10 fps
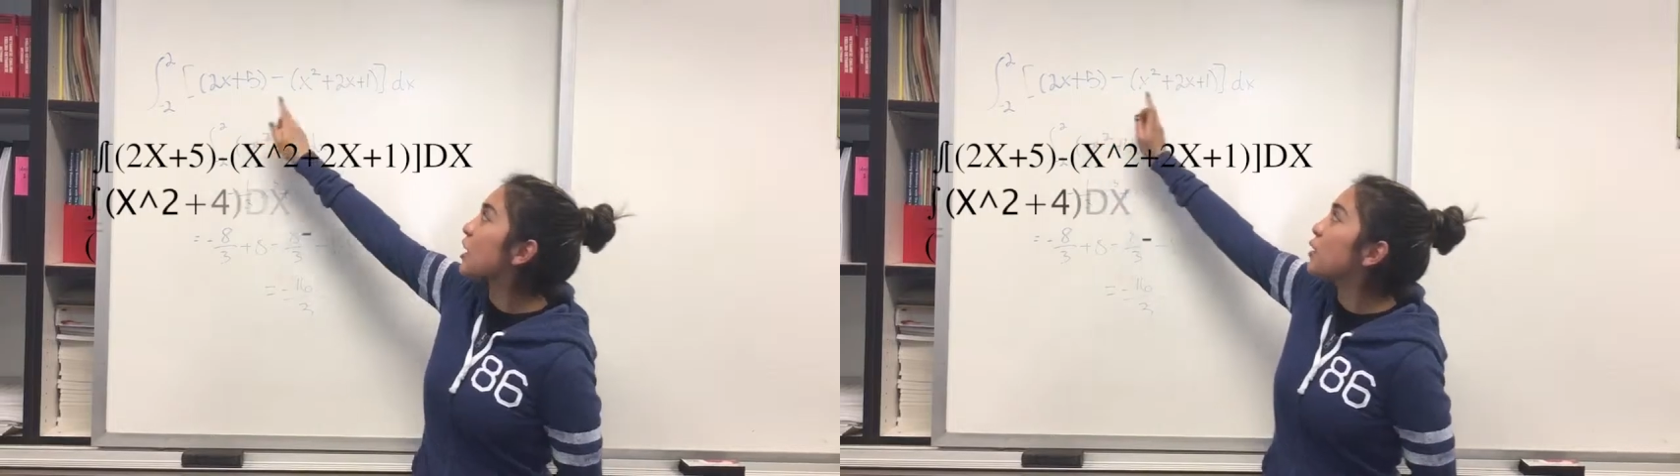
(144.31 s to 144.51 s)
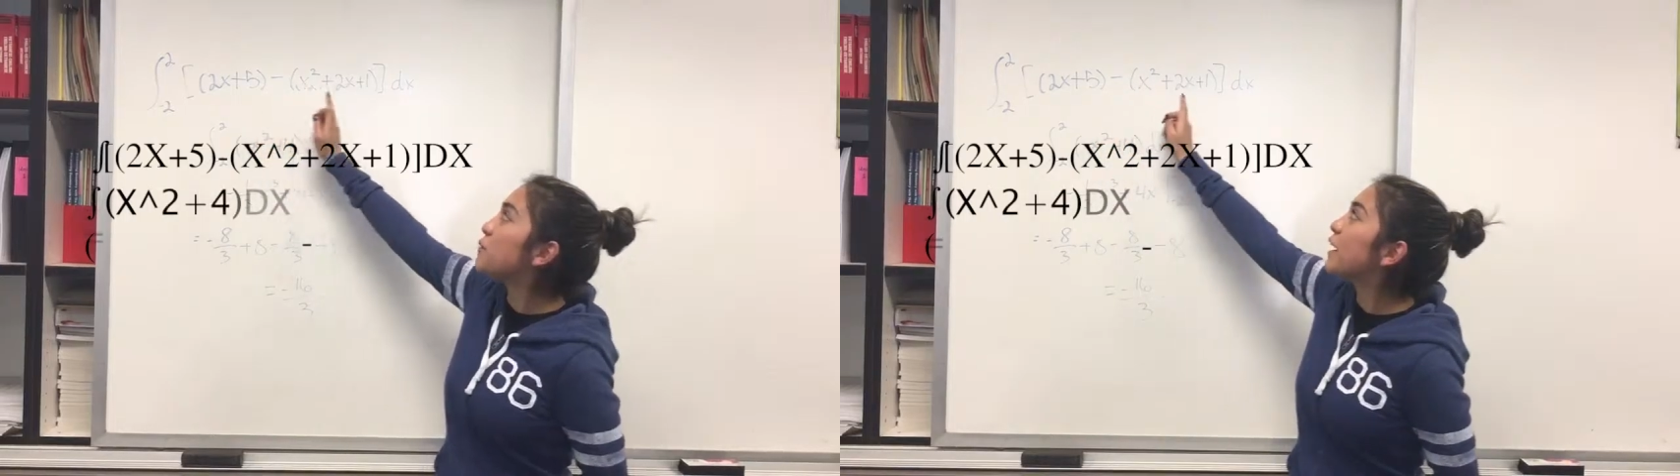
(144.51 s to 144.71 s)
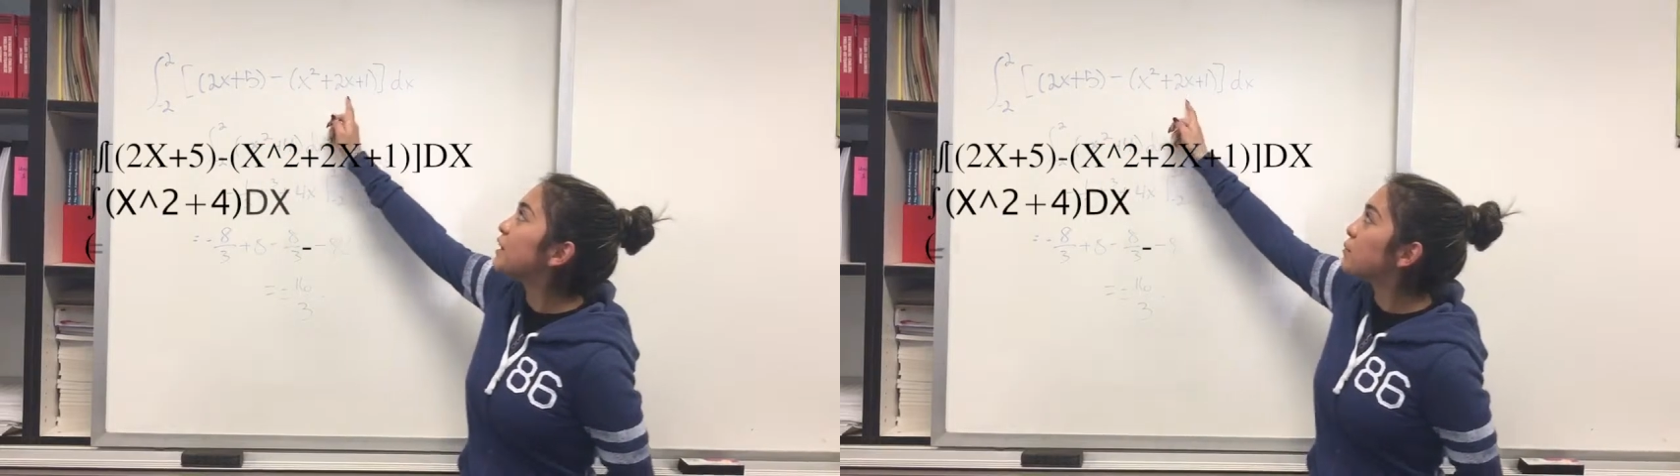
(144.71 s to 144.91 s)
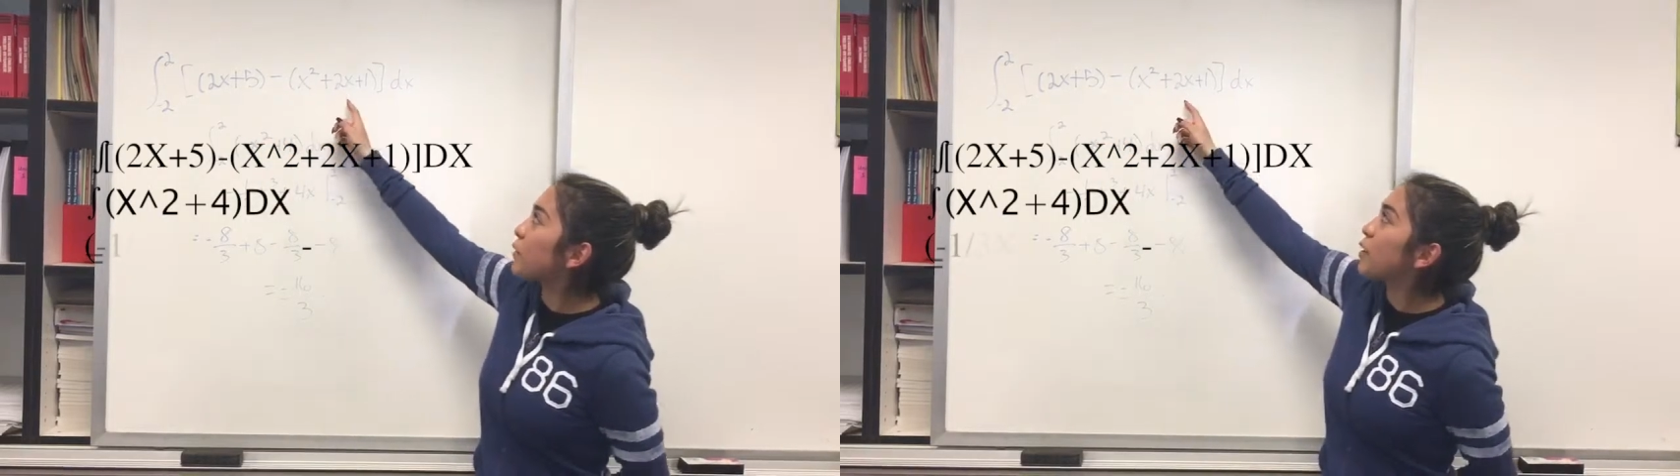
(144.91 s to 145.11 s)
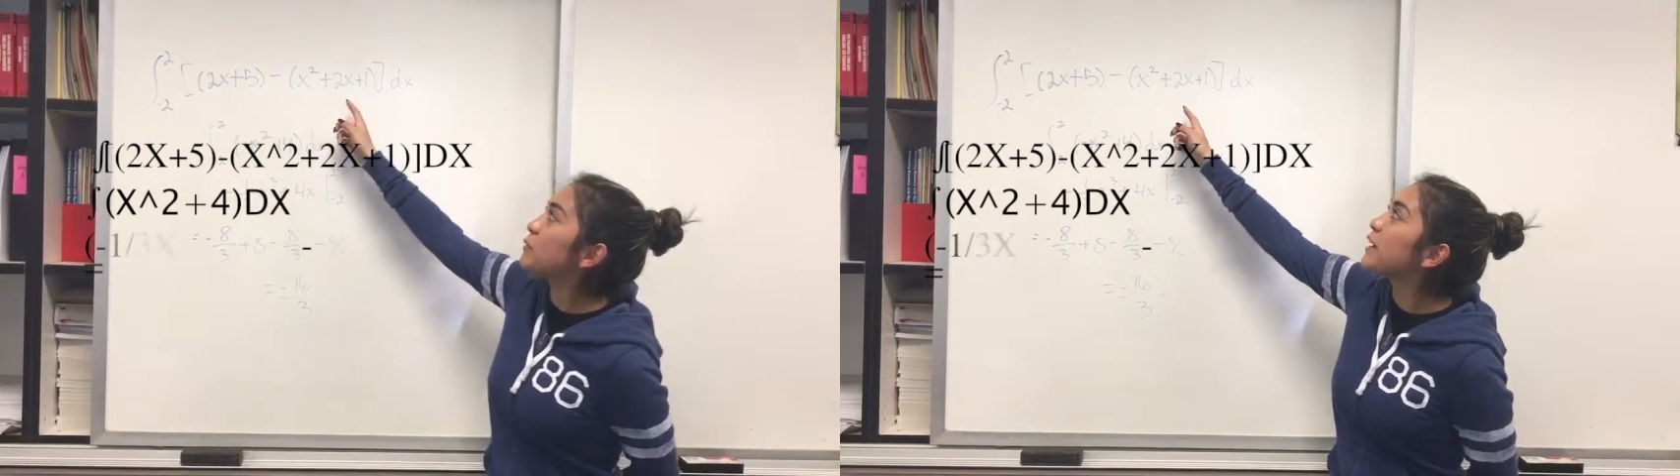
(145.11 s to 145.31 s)
top, and the
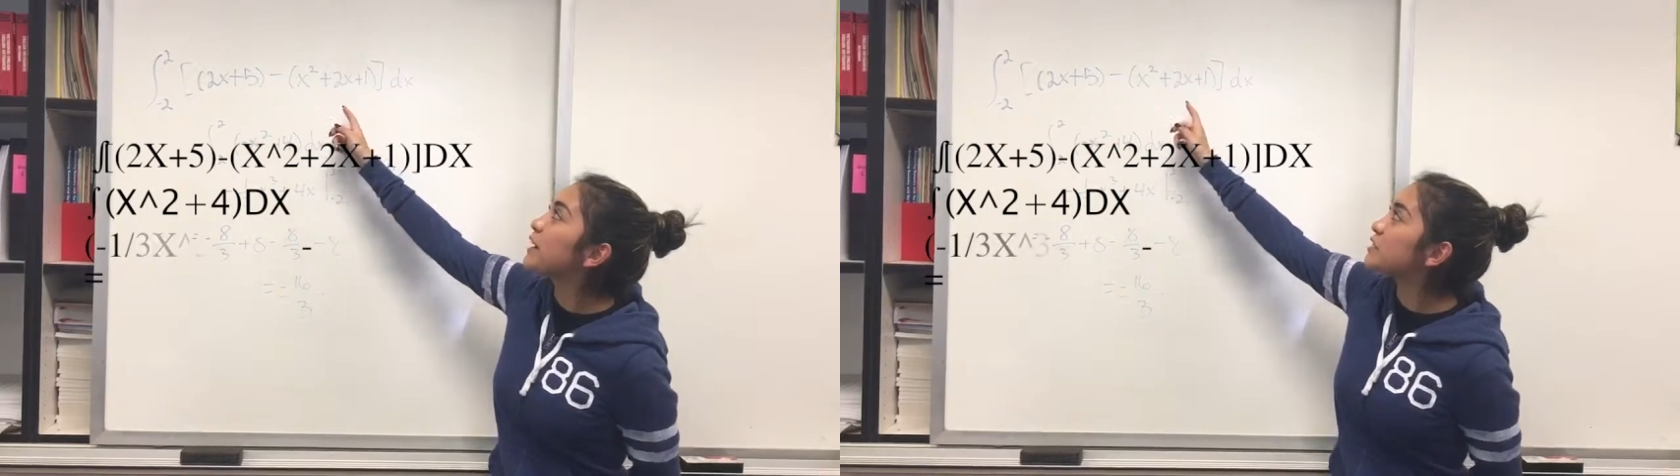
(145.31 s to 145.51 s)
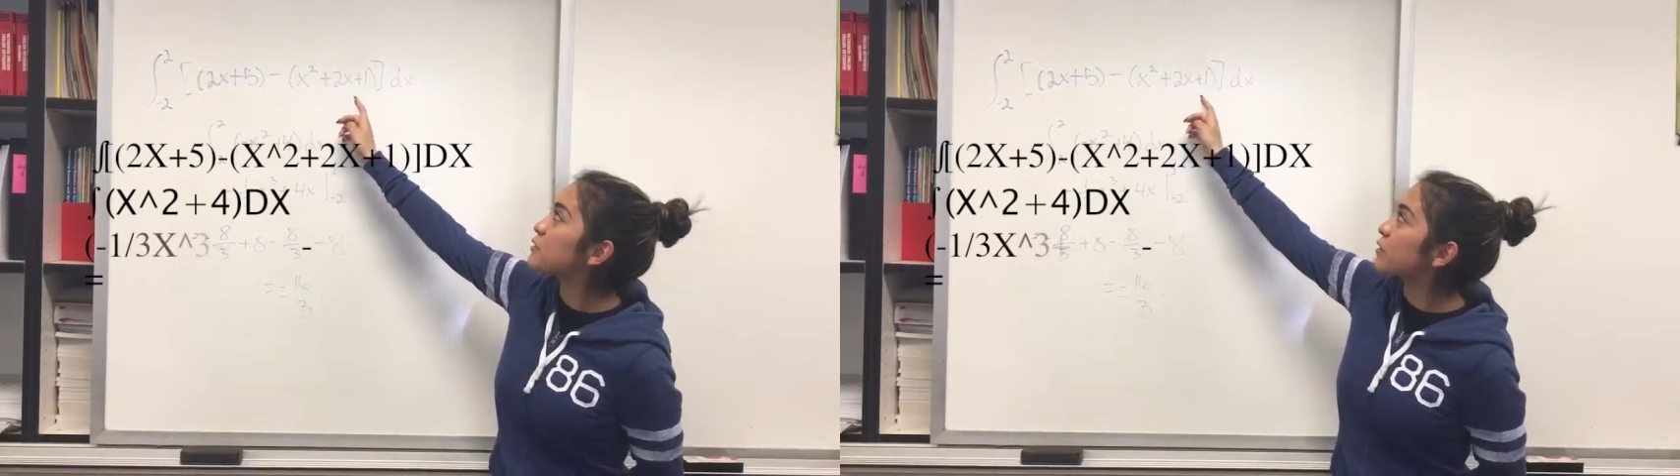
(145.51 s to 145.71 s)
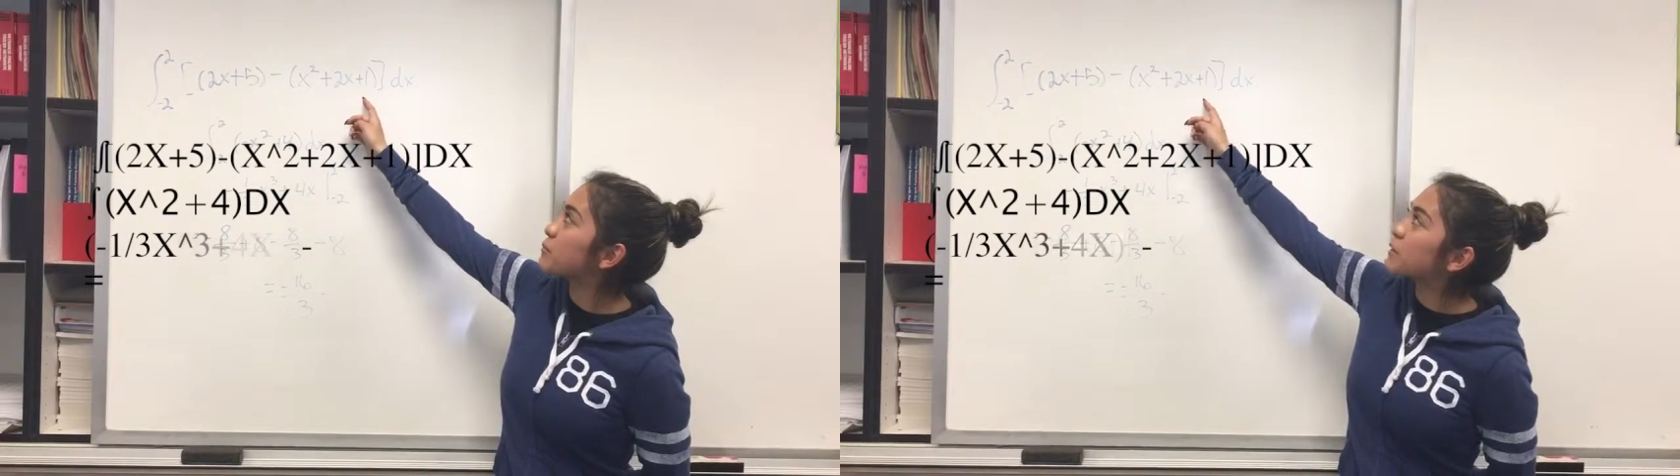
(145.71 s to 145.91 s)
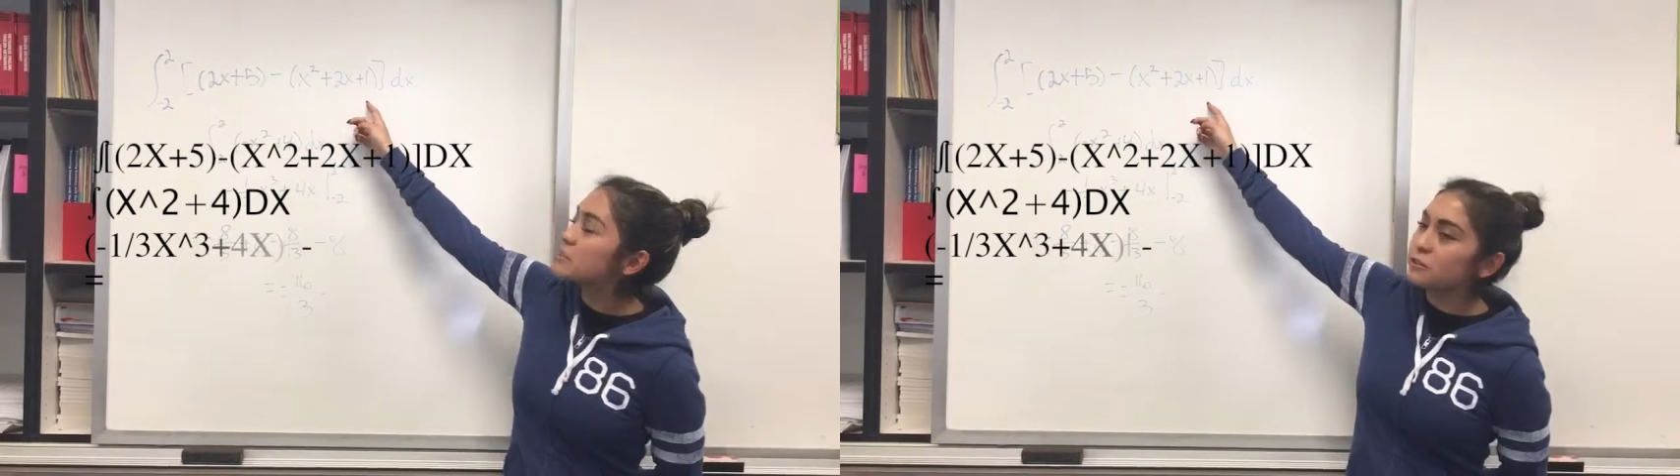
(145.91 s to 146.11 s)
parabola x squared plus